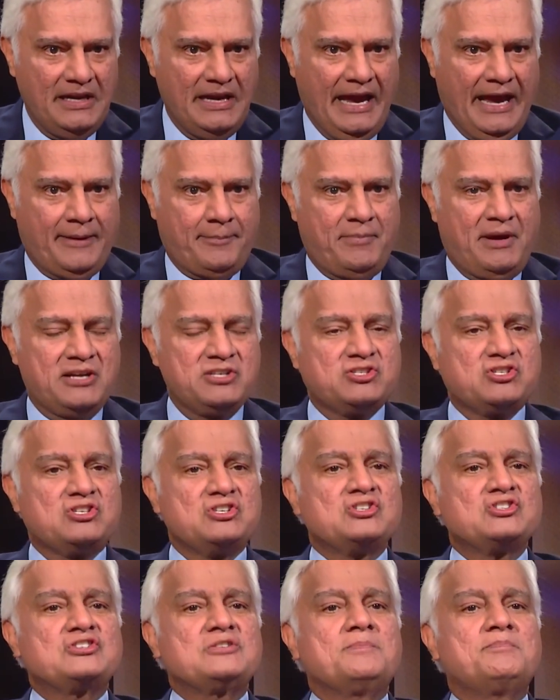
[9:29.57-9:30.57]
and my
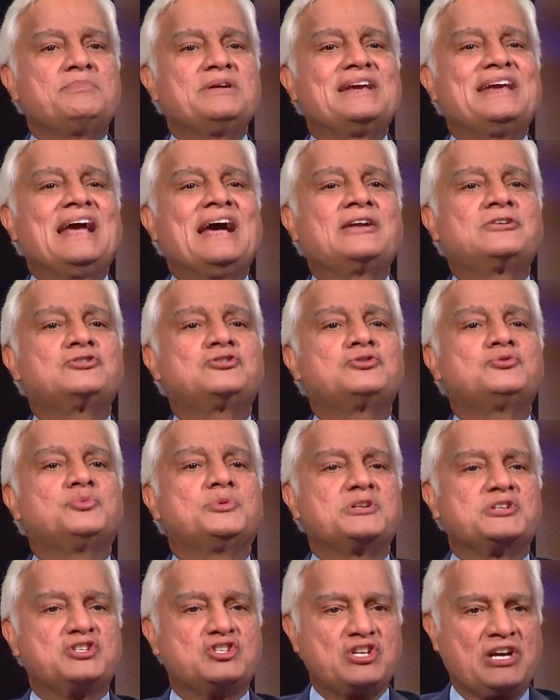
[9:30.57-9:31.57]
system began to
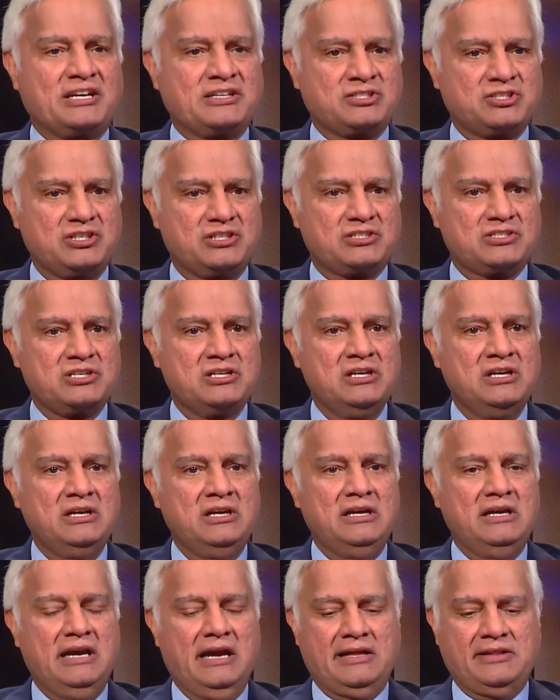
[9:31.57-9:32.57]
reject it.
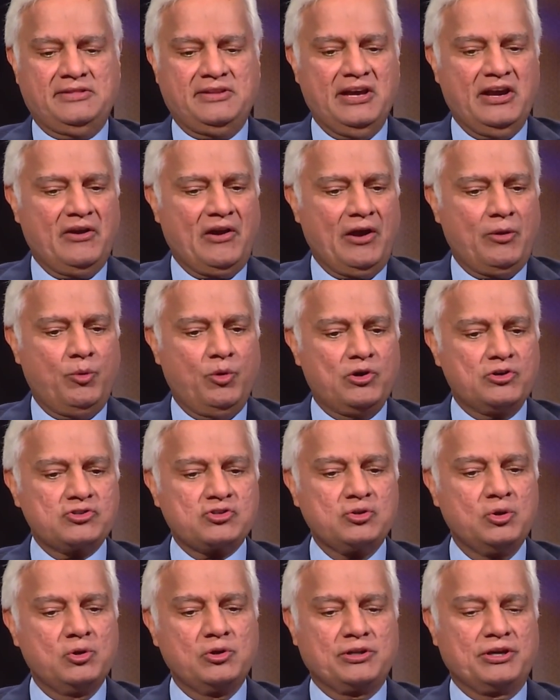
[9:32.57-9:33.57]
And there I was
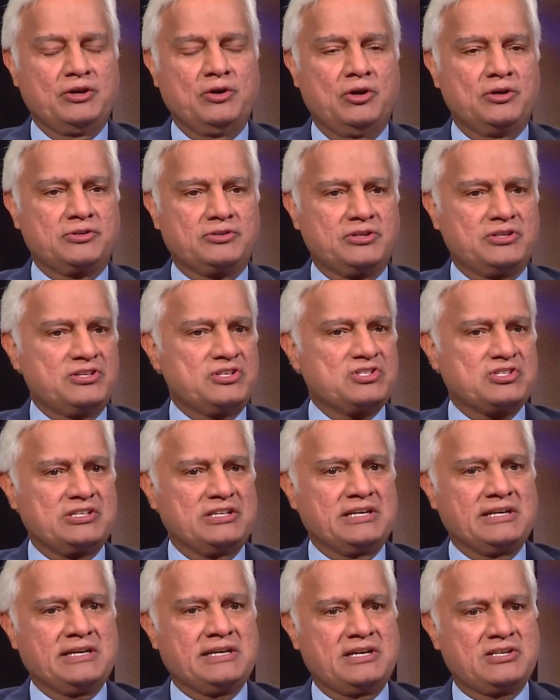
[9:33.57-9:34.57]
holding on to the
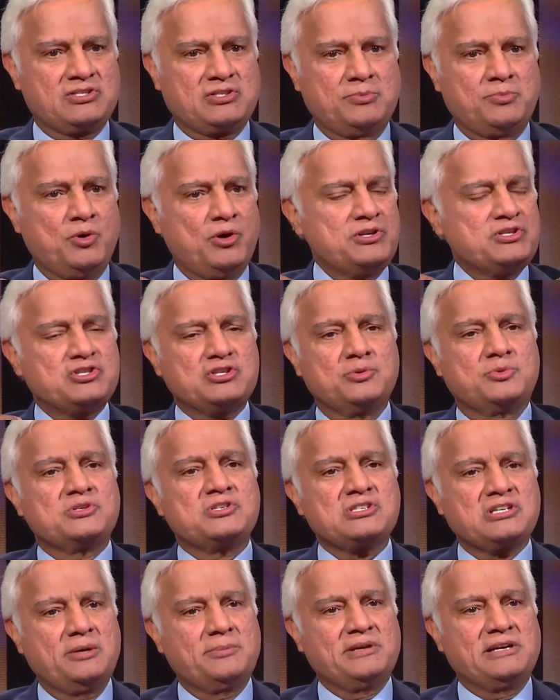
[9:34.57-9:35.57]
sink as the moisture
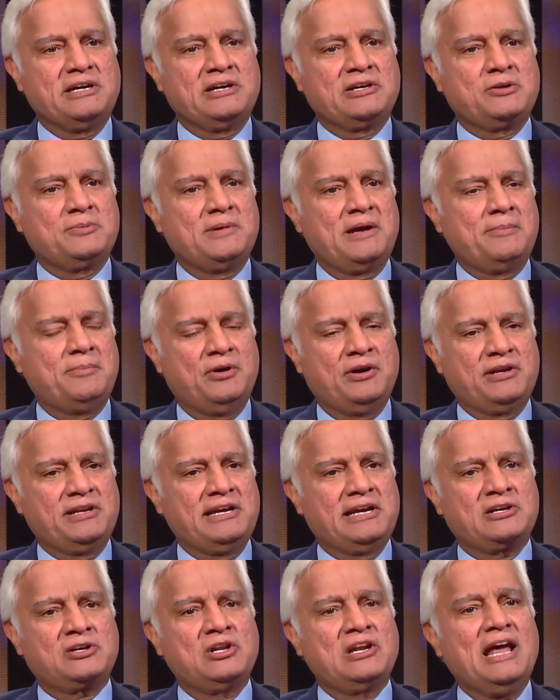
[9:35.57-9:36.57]
was coming out of my body.
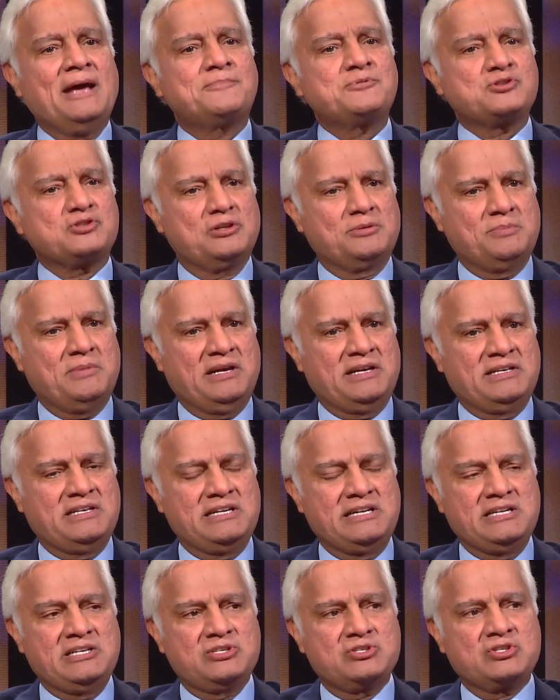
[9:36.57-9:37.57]
I collapsed on my
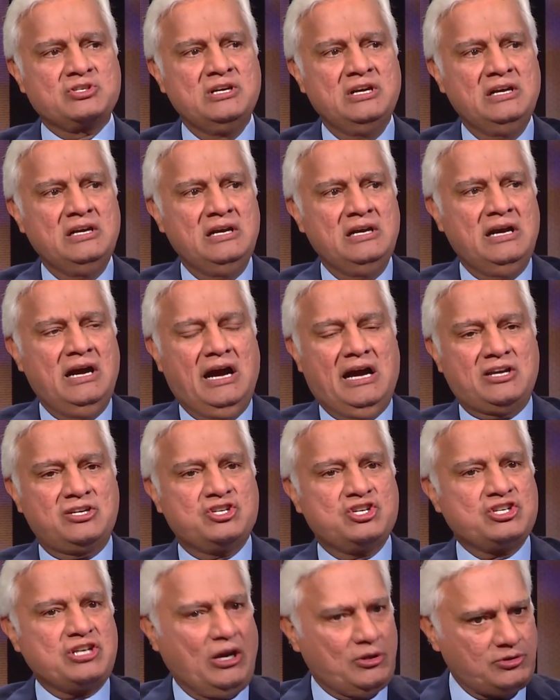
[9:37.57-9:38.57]
knees. I
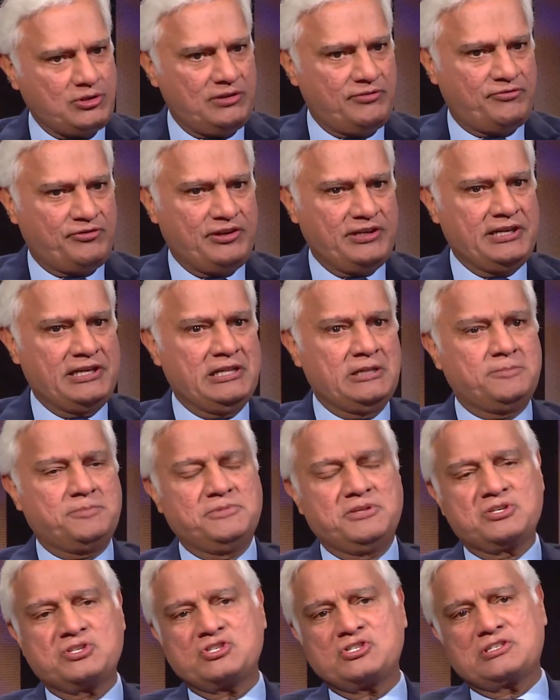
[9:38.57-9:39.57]
shouted for help.
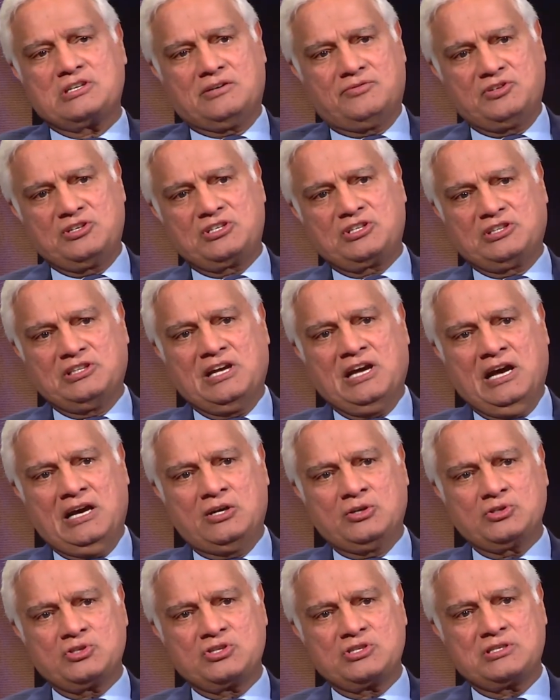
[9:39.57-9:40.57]
The servant in the
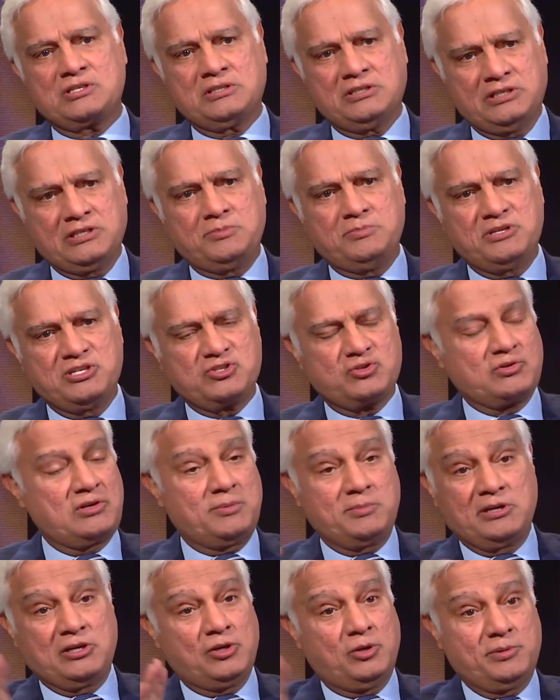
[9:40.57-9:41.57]
house heard me
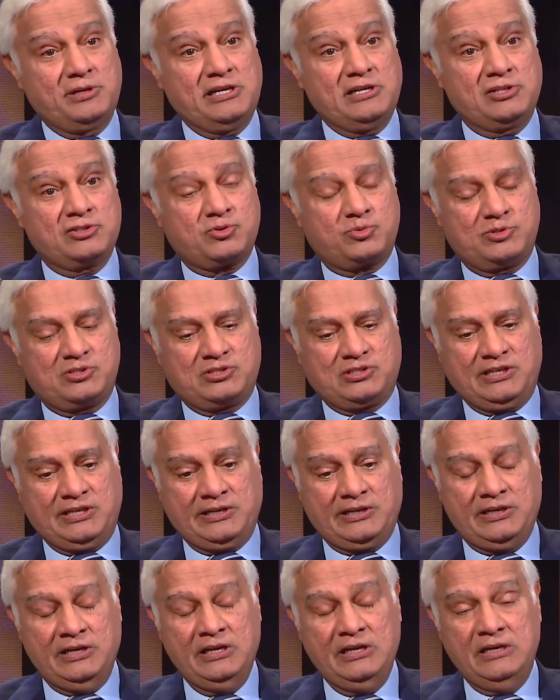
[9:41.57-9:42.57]
screaming. Nobody else was
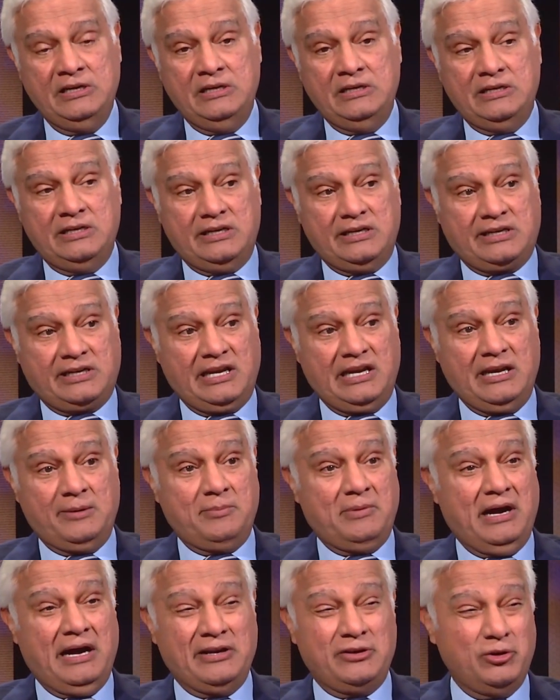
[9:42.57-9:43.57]
there. He
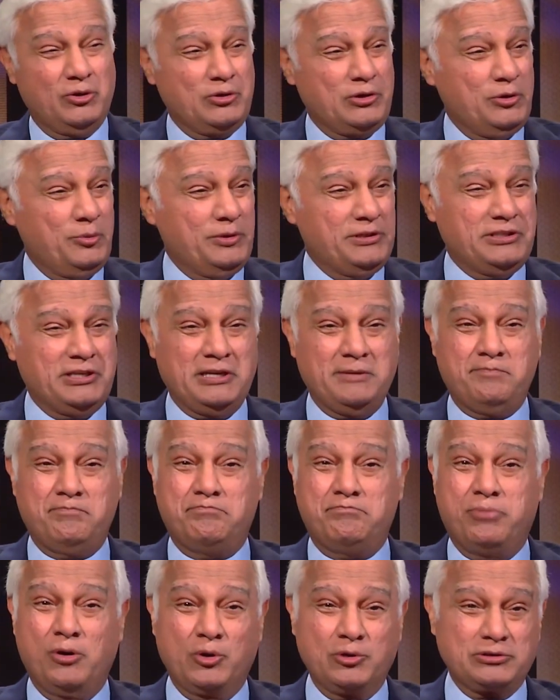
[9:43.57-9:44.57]
came. I don't know whether he
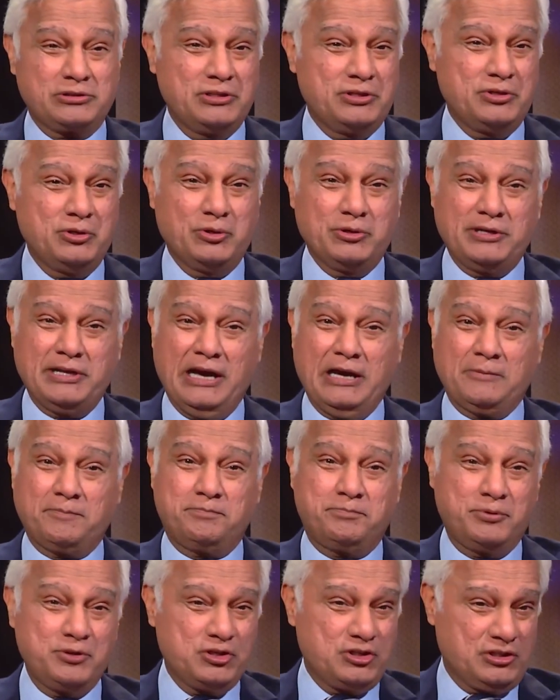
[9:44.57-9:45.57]
broke the door down,
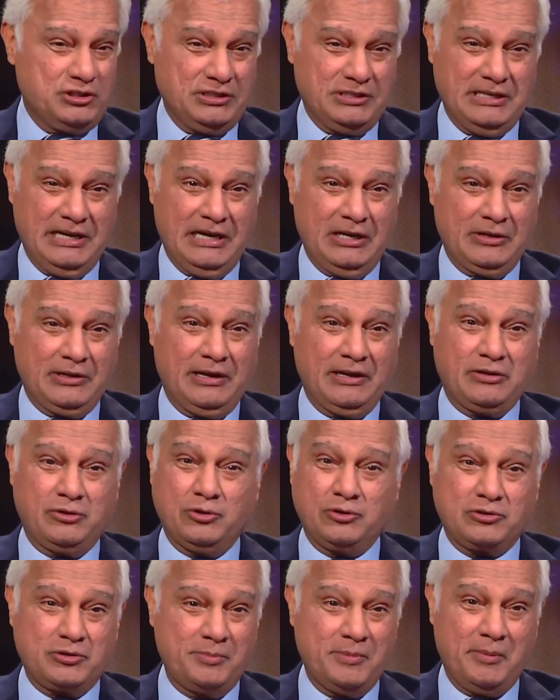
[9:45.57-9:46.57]
pushed it down. I
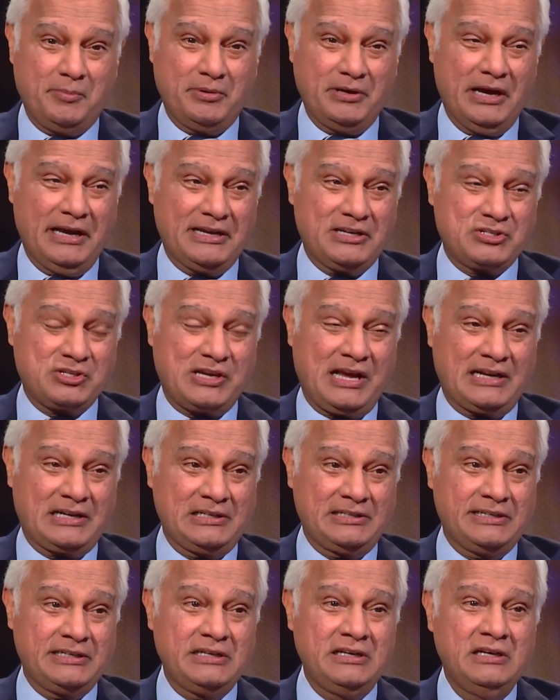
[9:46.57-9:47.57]
don't remember
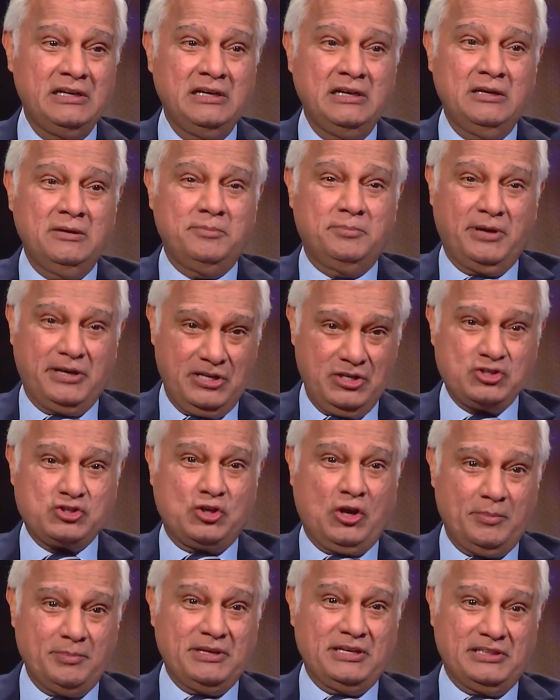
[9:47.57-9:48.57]
exactly, but he
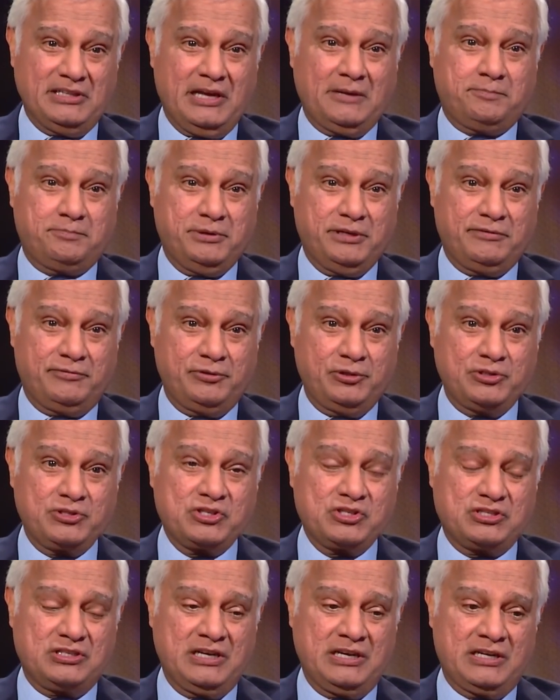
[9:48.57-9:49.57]
saw me in that pitiful
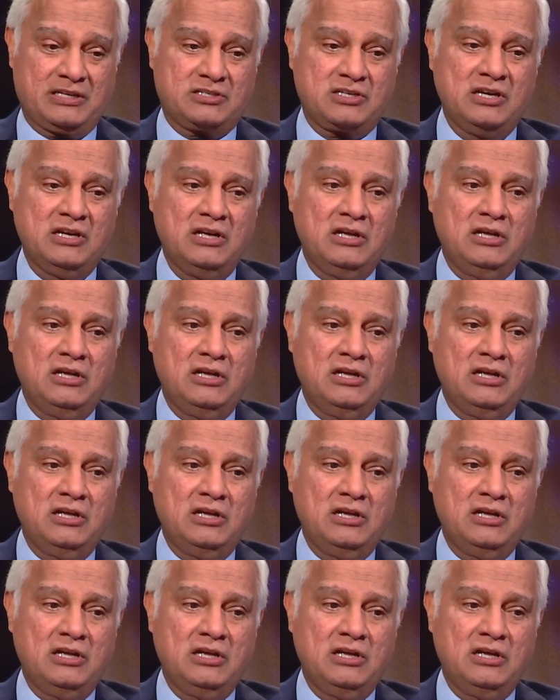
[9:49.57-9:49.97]
state,